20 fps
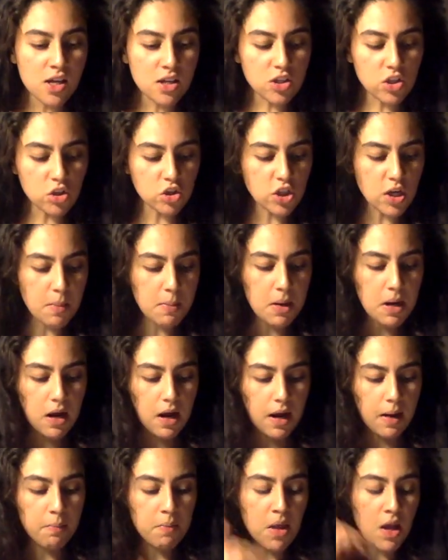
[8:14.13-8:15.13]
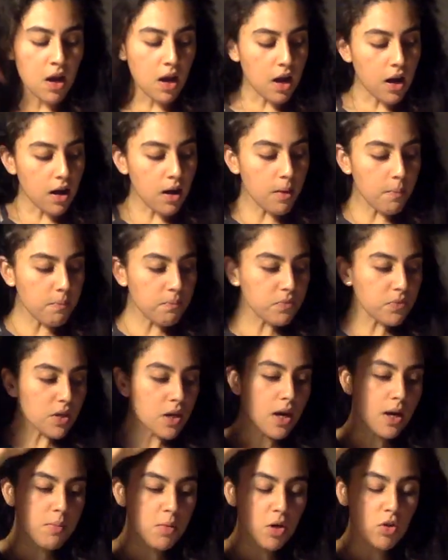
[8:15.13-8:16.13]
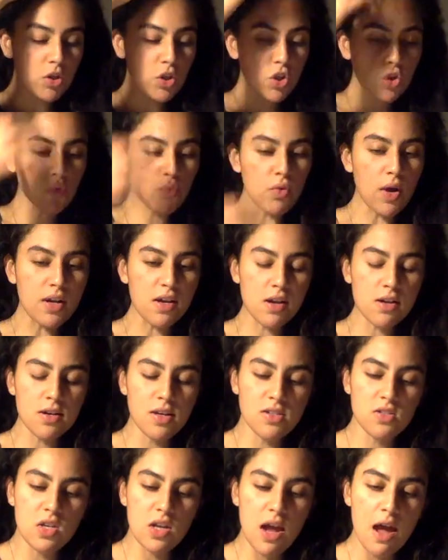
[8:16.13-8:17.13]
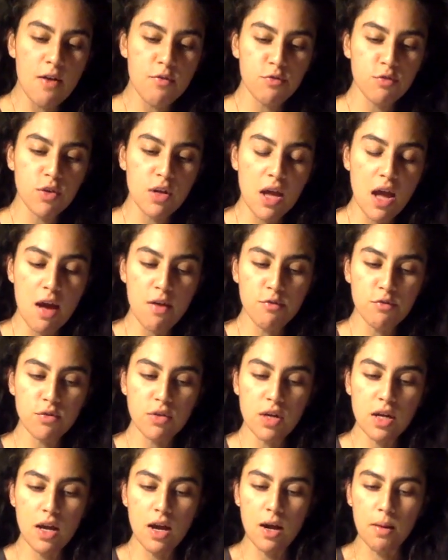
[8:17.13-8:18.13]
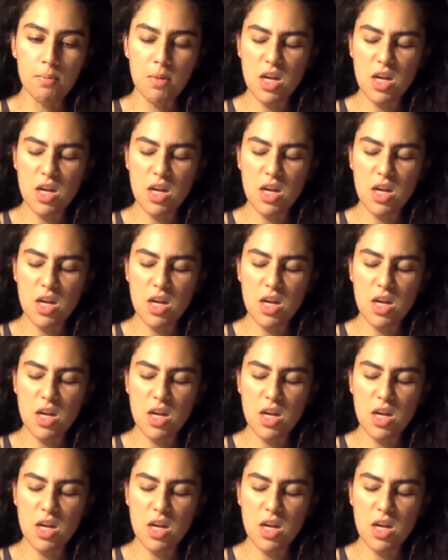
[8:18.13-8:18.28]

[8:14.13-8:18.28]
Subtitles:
Dear Gemini, I'm hearing you recognize that every